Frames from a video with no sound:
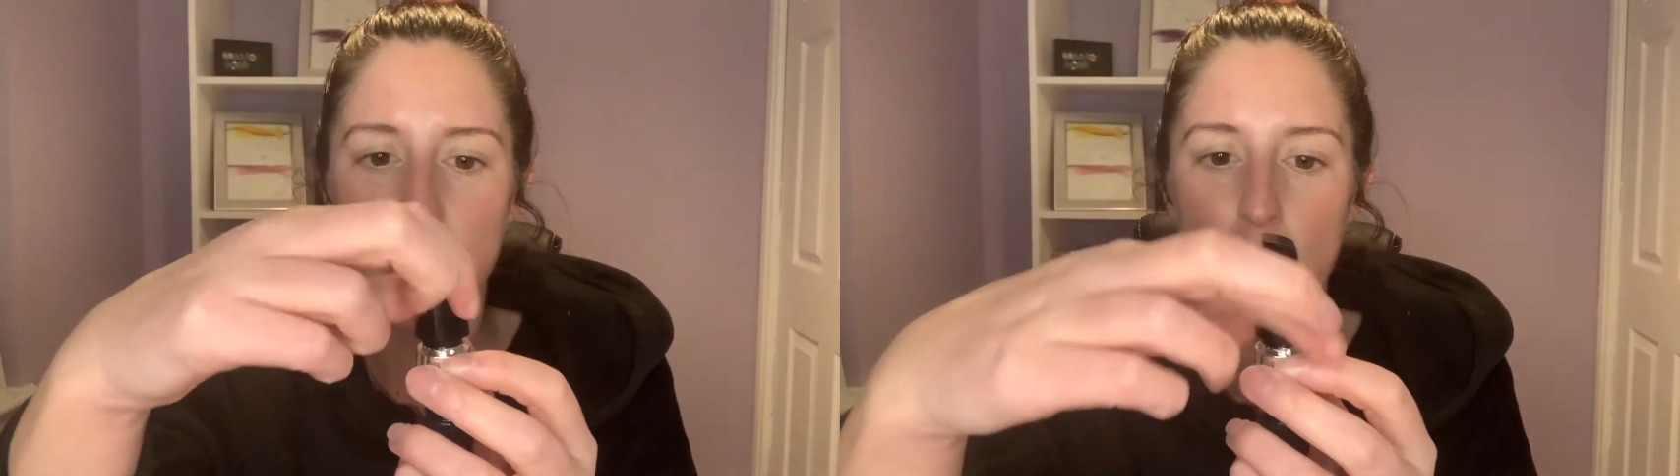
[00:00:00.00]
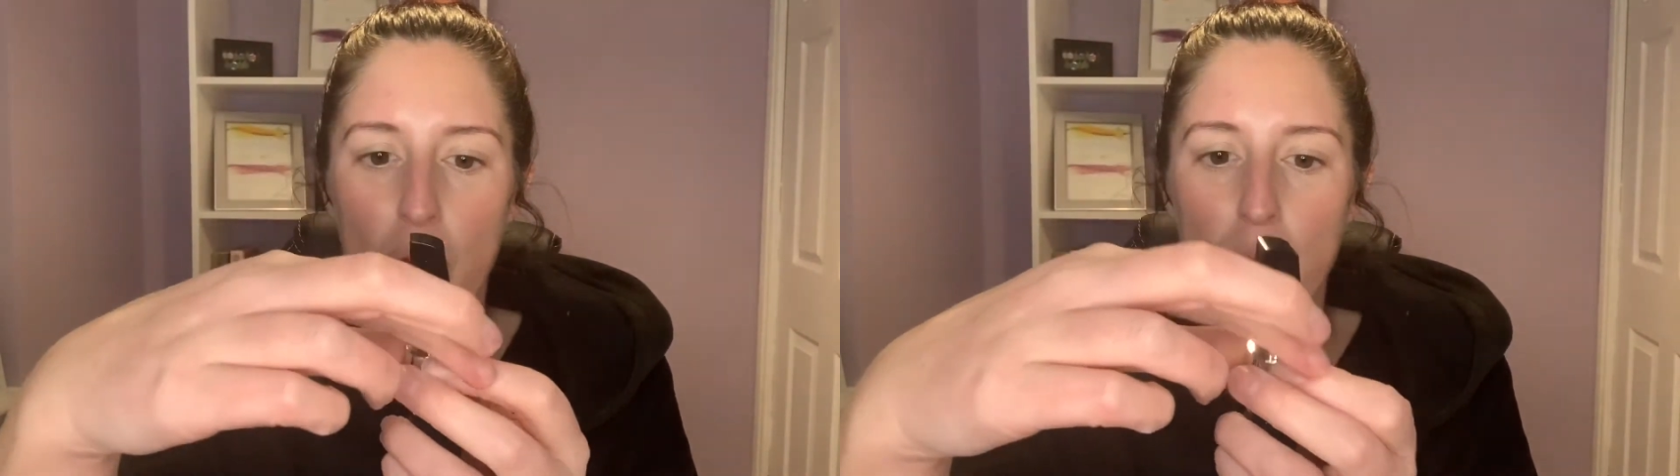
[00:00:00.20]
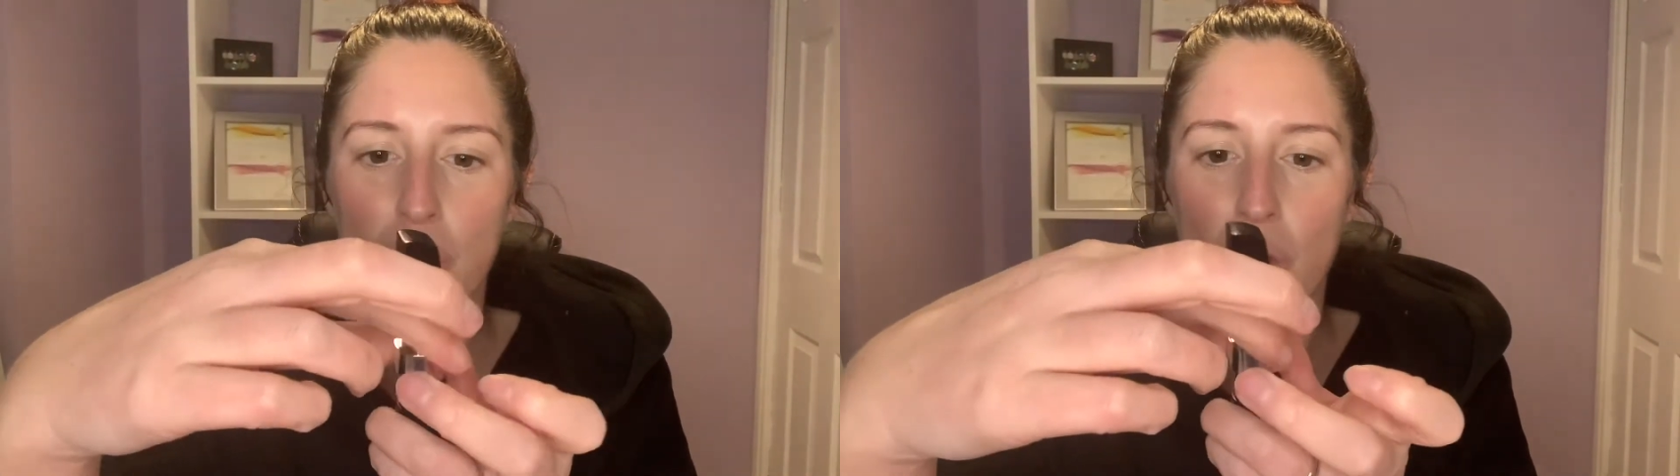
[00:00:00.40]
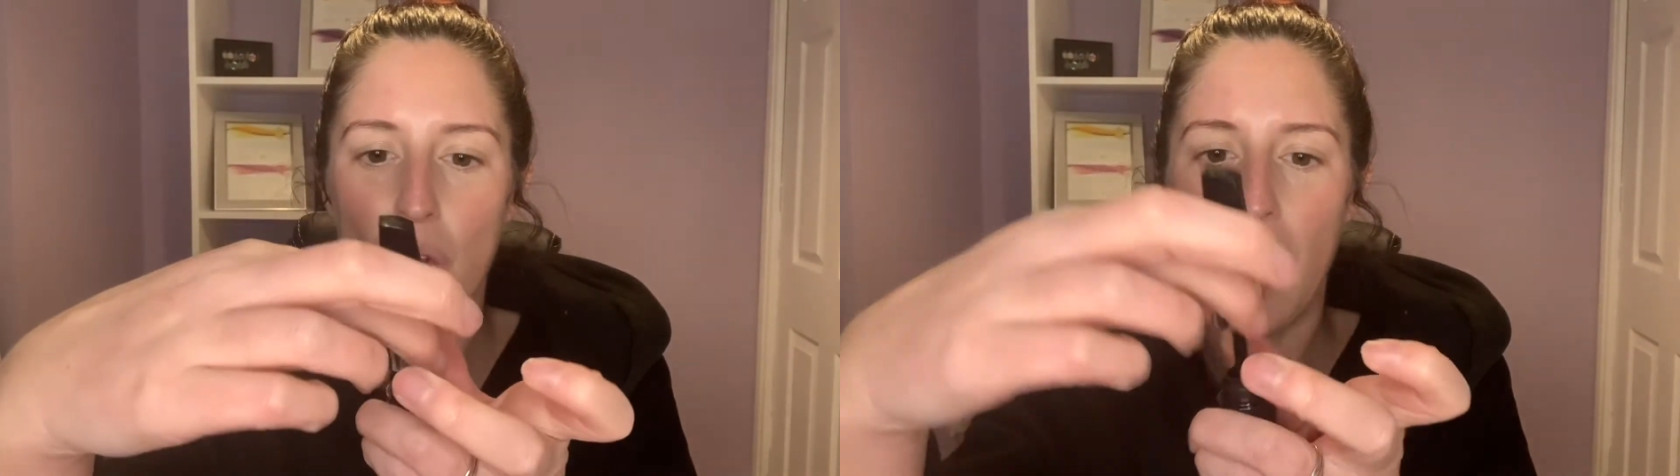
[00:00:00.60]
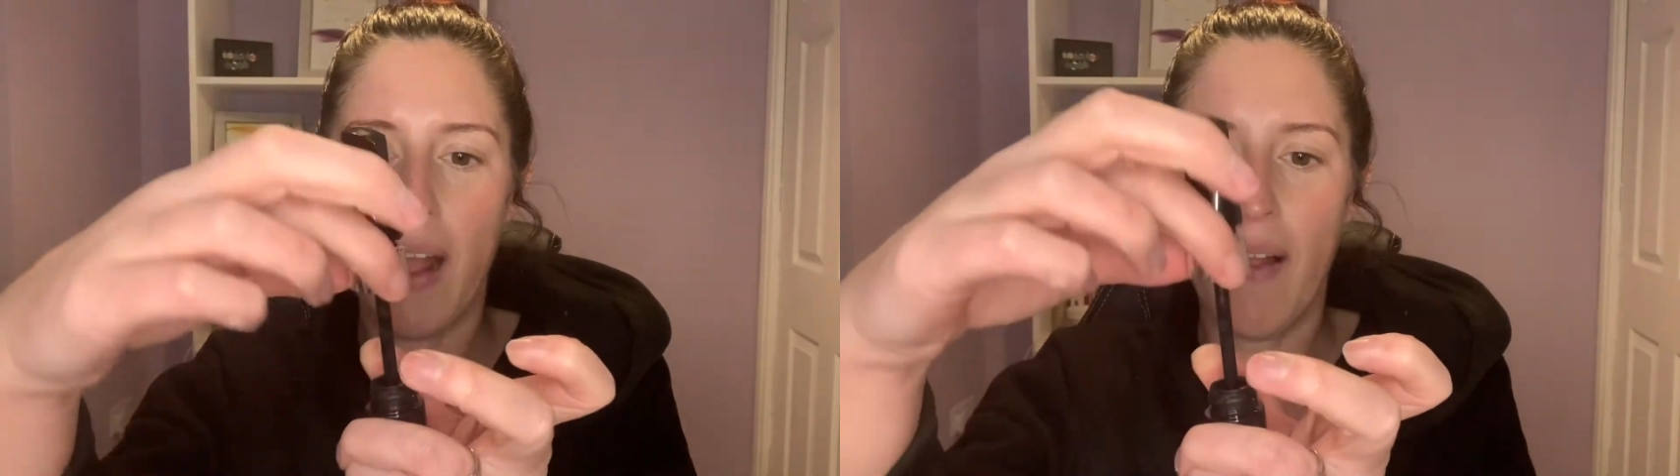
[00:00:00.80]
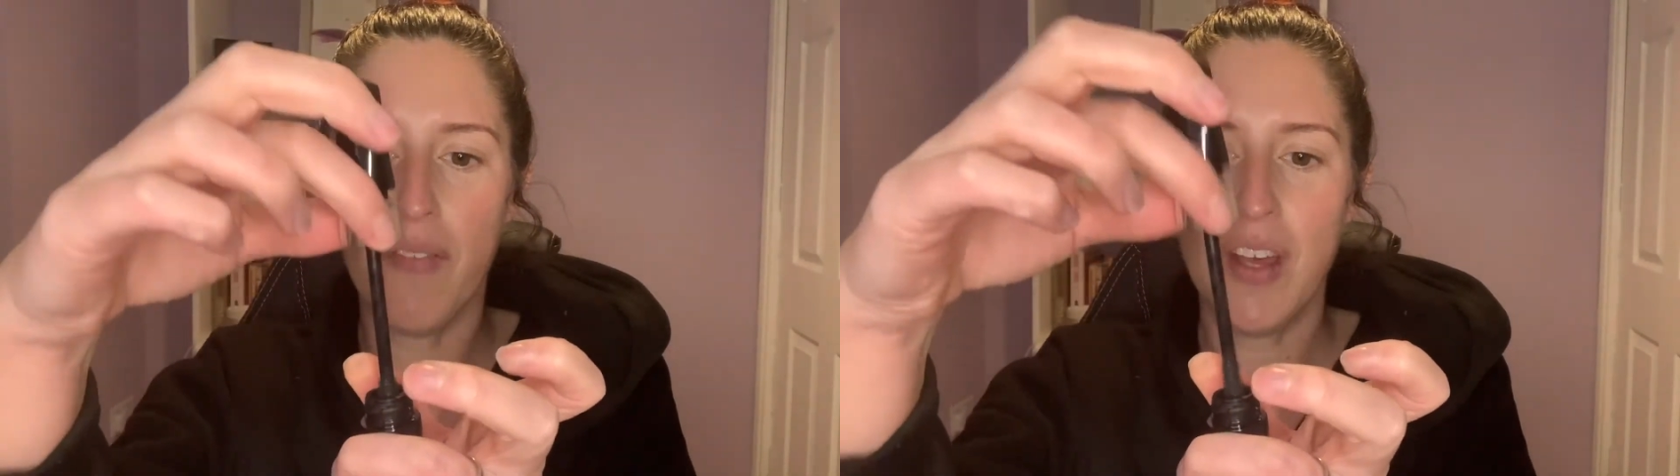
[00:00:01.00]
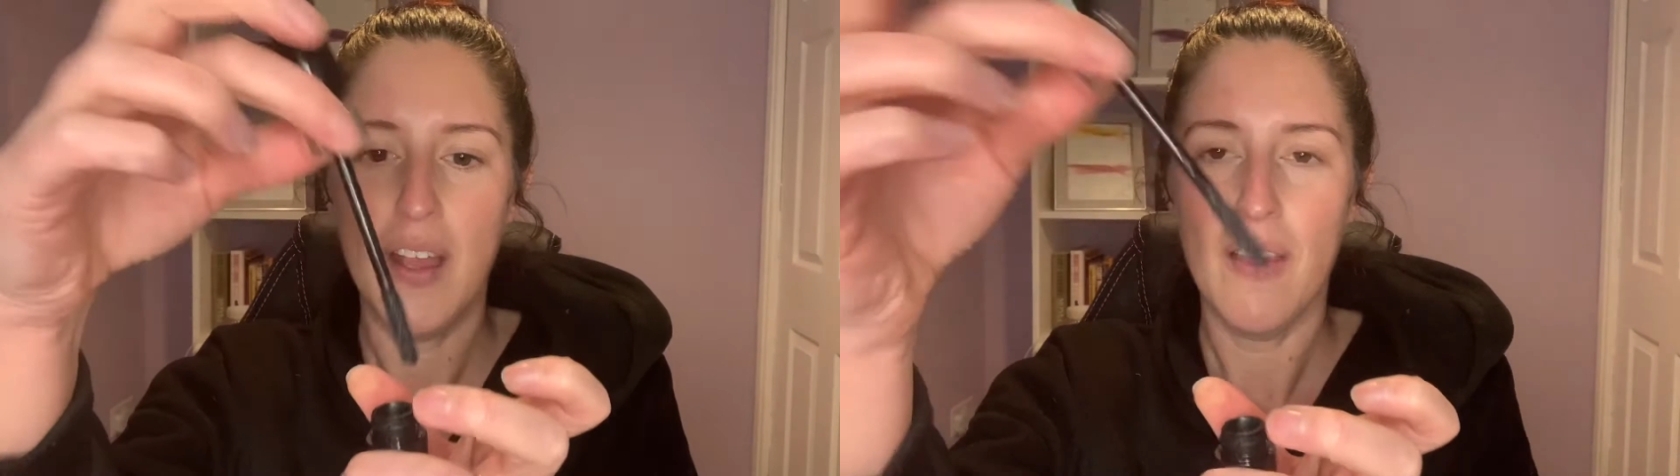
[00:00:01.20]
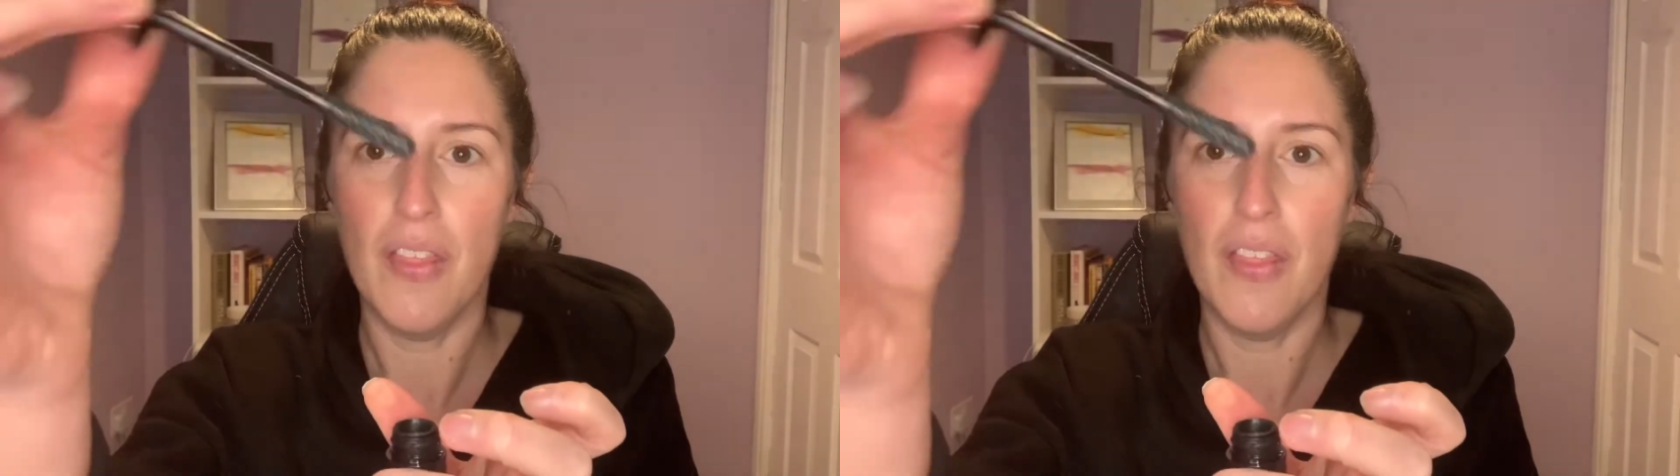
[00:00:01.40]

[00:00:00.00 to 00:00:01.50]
you also have